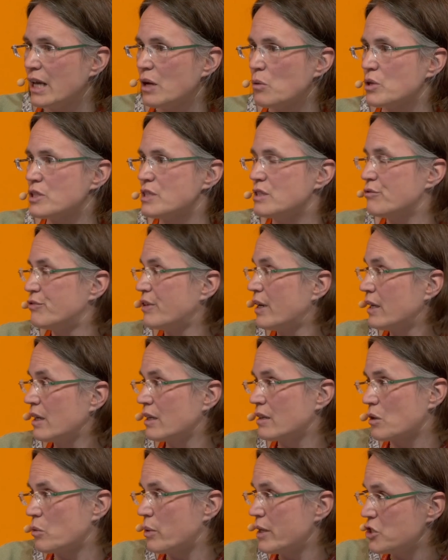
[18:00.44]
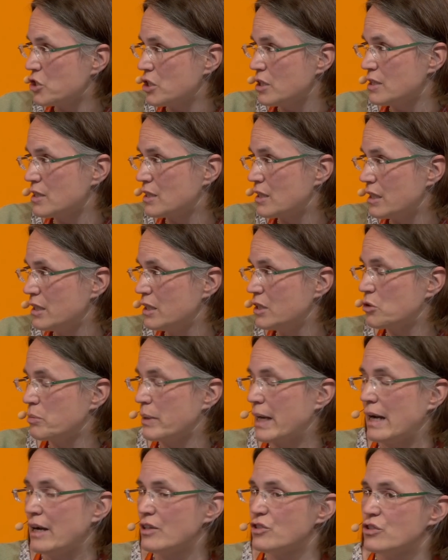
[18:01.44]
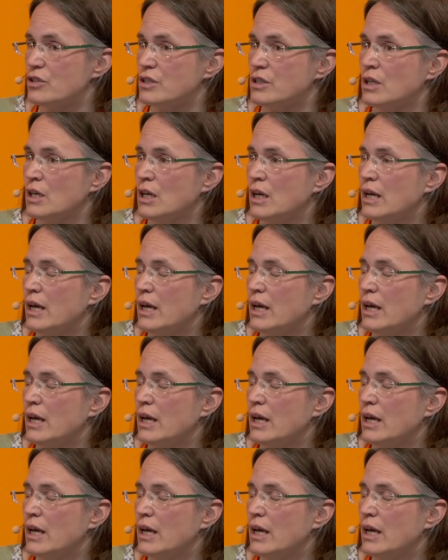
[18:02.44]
was defining the questions that need to be answered